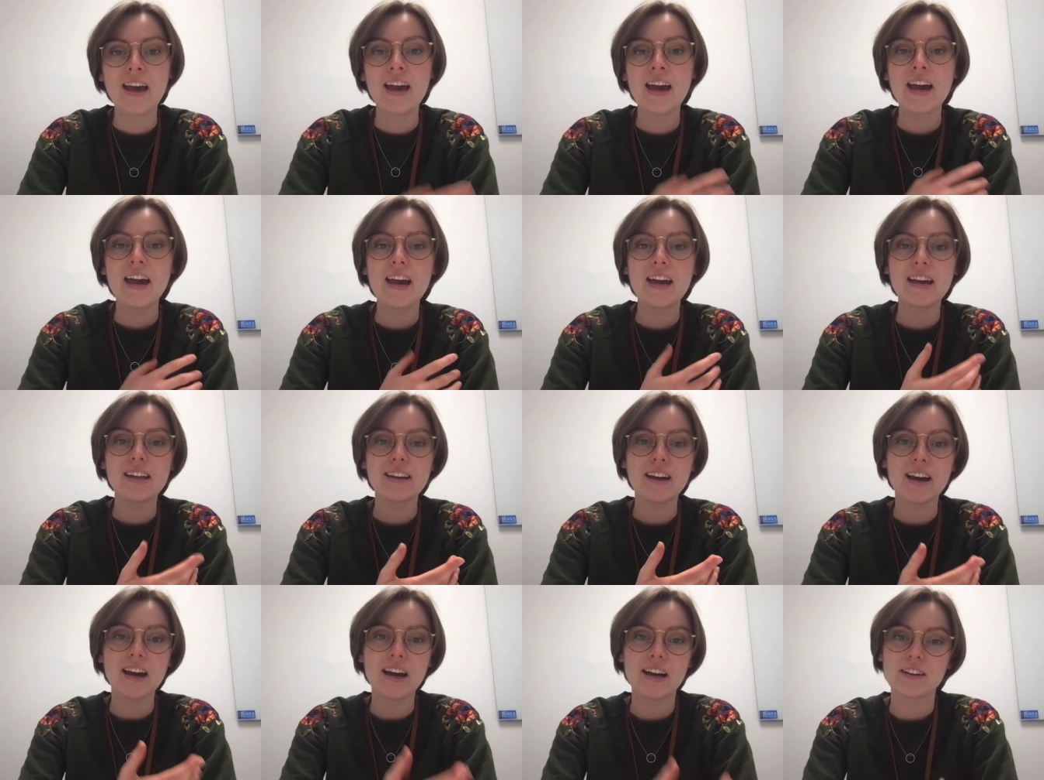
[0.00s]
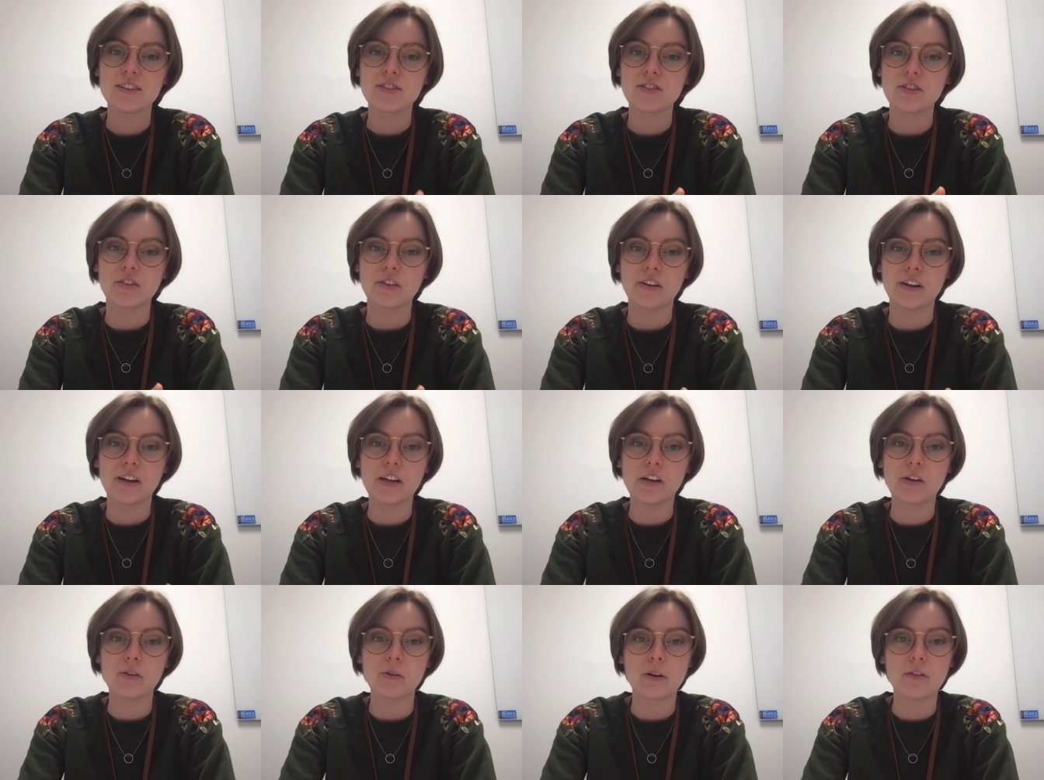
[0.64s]
In high school, I
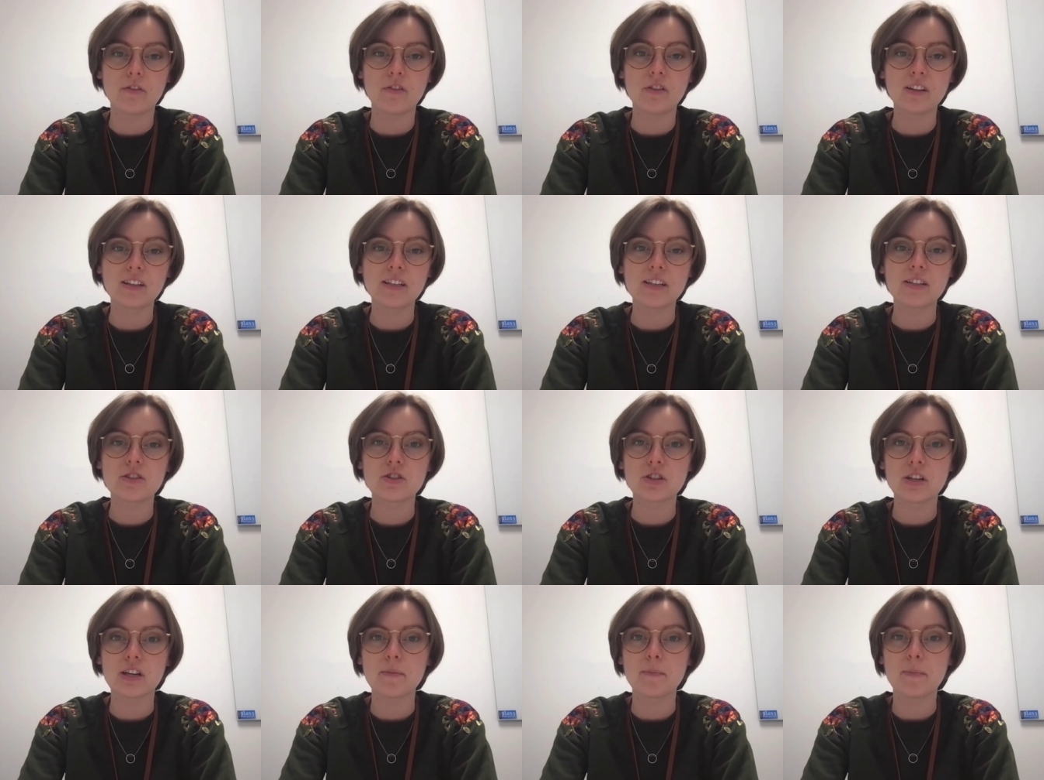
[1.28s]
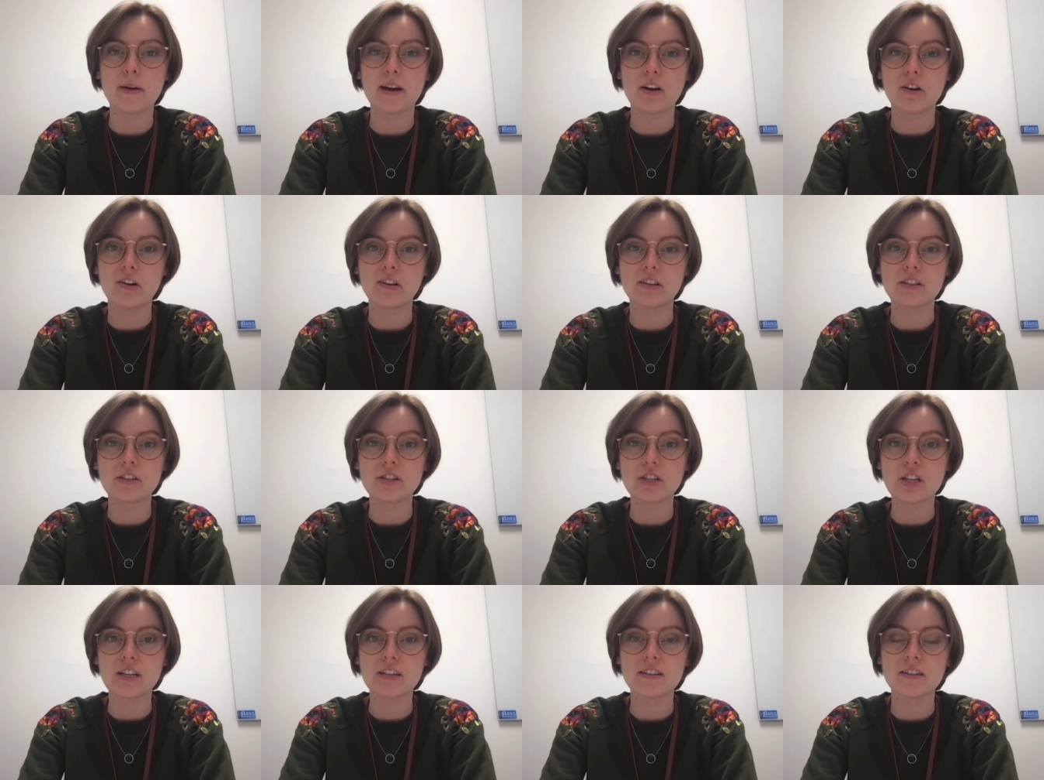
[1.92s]
knew I really enjoyed
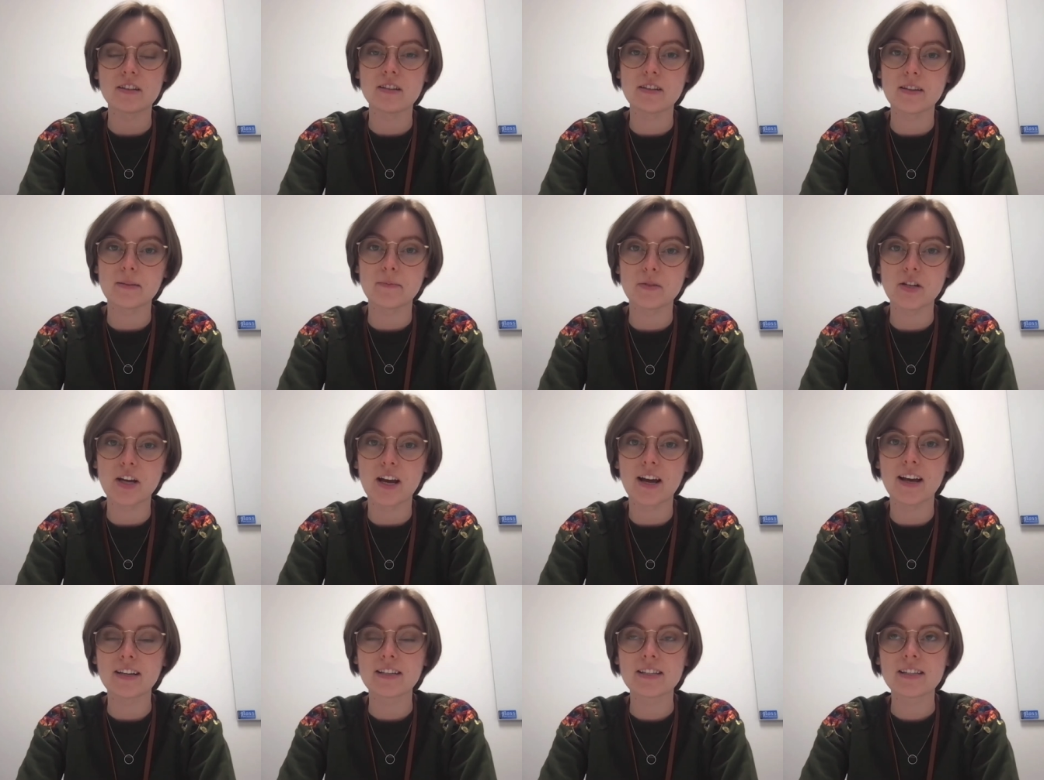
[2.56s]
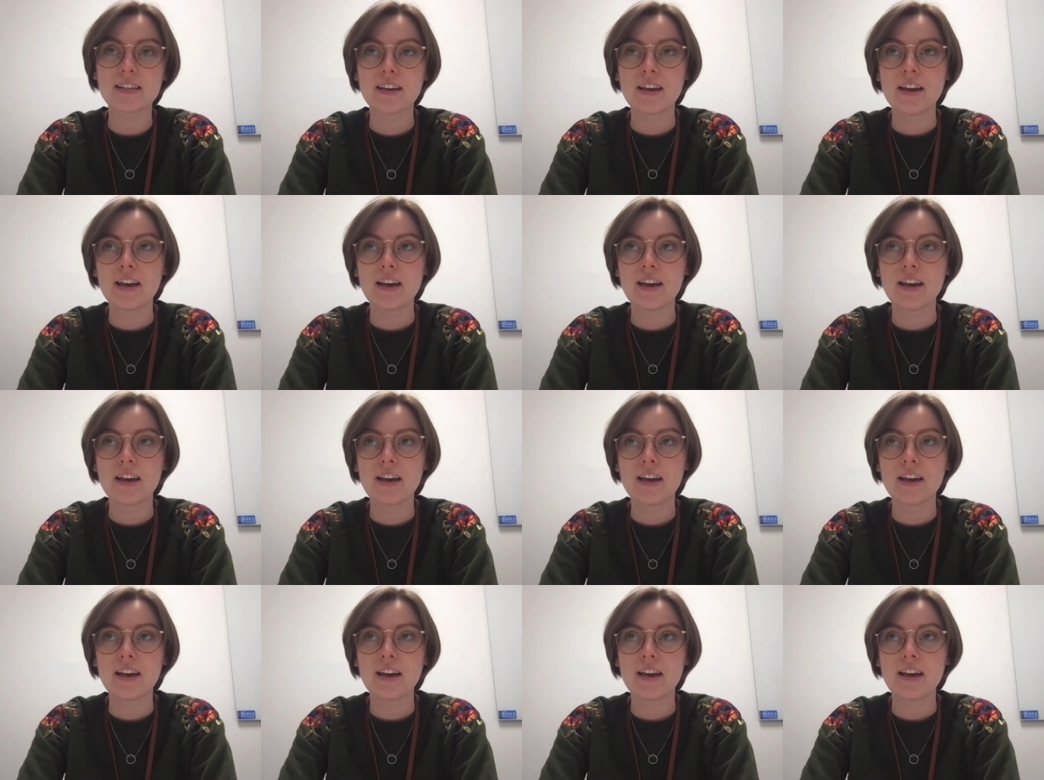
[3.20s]
biology as a subject.